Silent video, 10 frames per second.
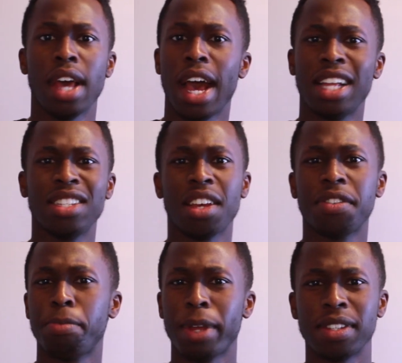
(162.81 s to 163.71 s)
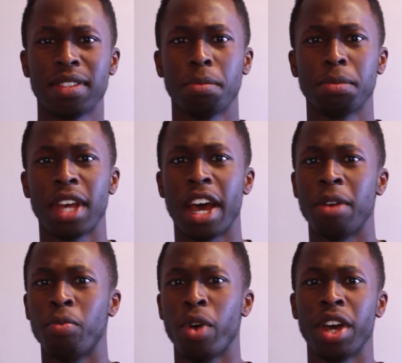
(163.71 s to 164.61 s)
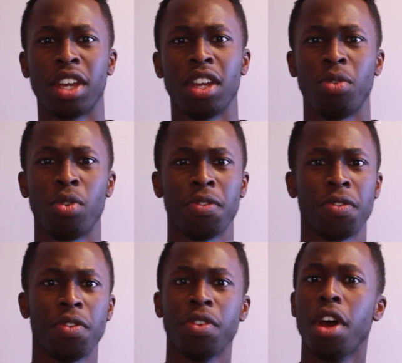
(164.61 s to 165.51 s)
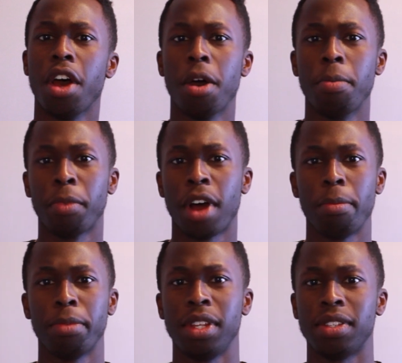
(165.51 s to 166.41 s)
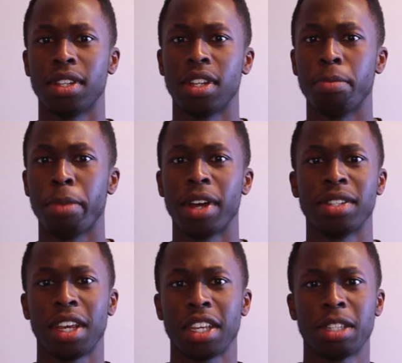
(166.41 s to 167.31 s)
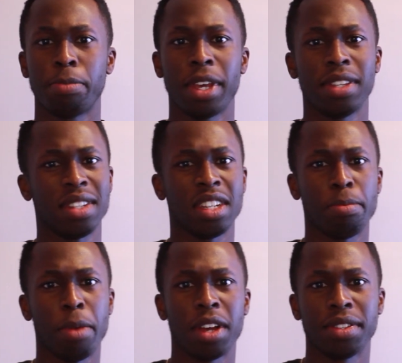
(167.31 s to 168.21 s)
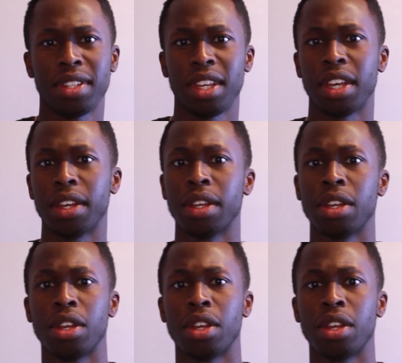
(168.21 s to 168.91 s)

and I've spent some time working with um, companies in the biotech space in the past year